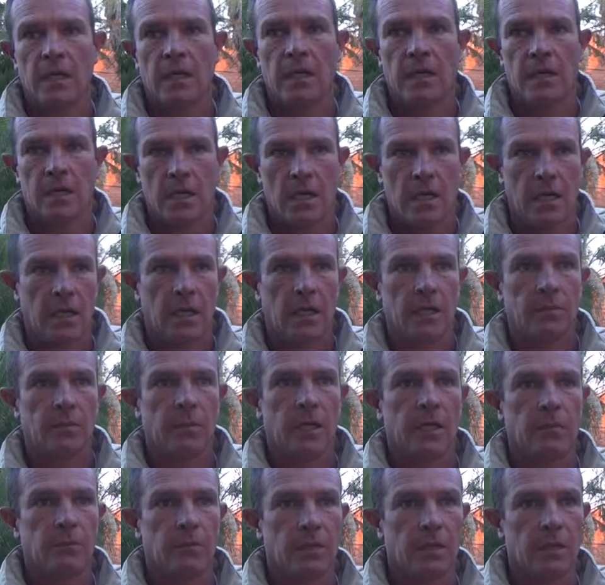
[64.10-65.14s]
Harare and
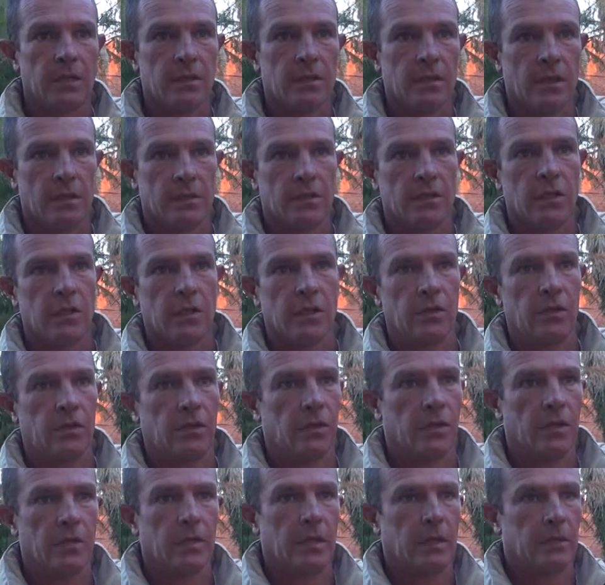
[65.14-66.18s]
Beitbridge and
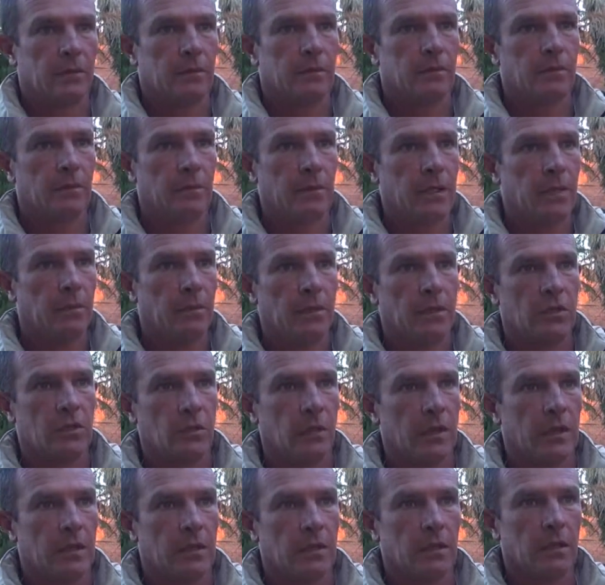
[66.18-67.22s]
Shirundu, but in
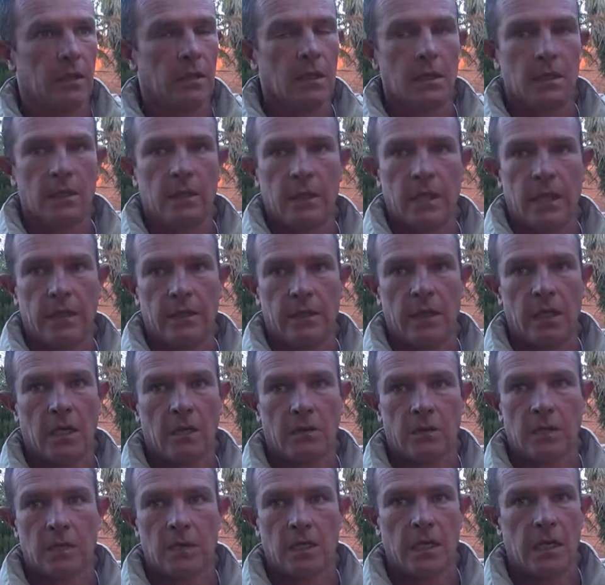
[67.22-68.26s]
between that
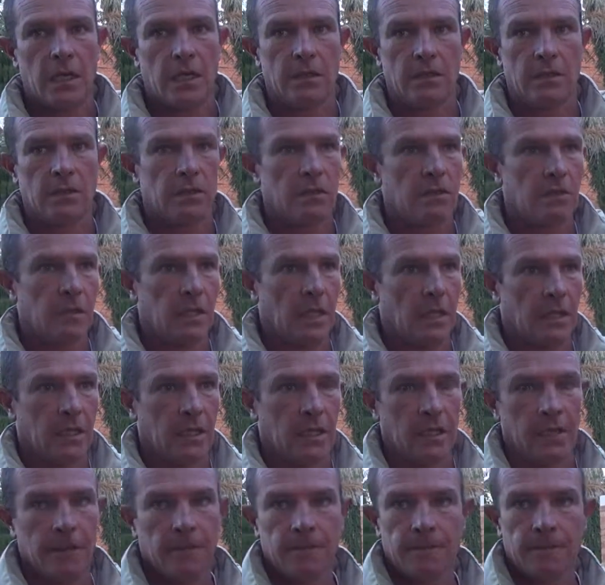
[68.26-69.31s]
1,000 K is nothing.